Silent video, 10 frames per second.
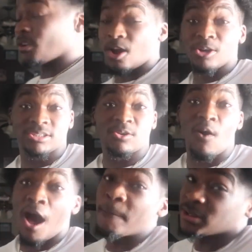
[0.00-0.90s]
Also,
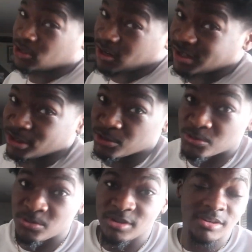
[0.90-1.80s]
I'm gonna try and
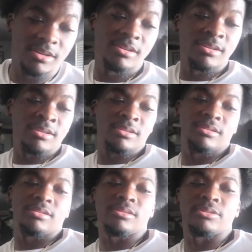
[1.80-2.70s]
do
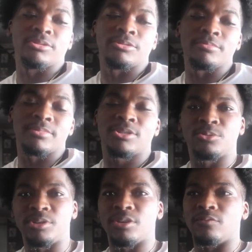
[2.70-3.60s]

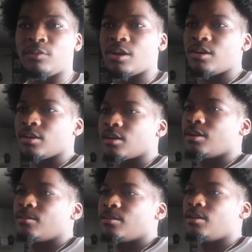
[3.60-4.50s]
studio vlog.
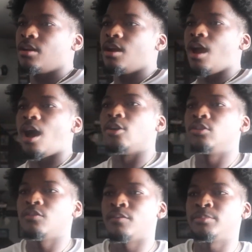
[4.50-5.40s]
I don't
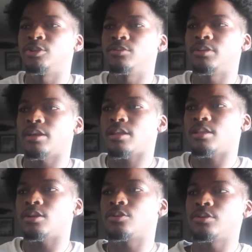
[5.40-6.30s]
know if I'm gonna do a
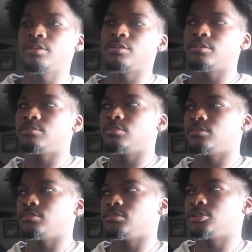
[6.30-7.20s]
crib
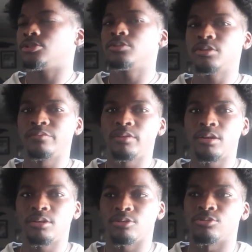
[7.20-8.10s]
studio
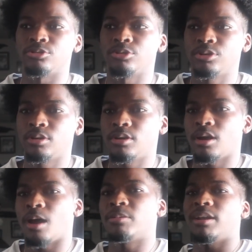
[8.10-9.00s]
vlog, or
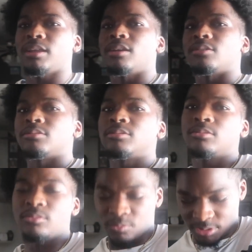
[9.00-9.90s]
I'll probably go
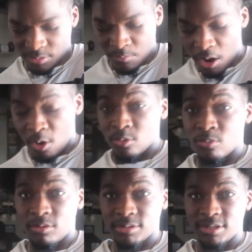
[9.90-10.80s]
with some of my
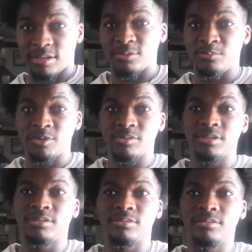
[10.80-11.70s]
homeboys that do
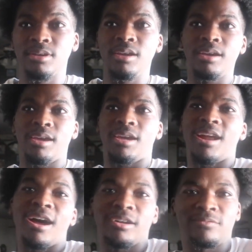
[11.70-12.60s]
music too, and
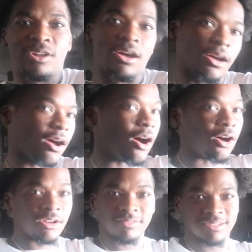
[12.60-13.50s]
I'll vlog
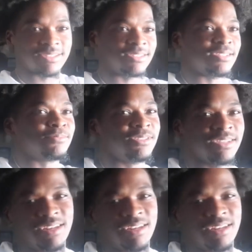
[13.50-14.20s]
all of us in that mud,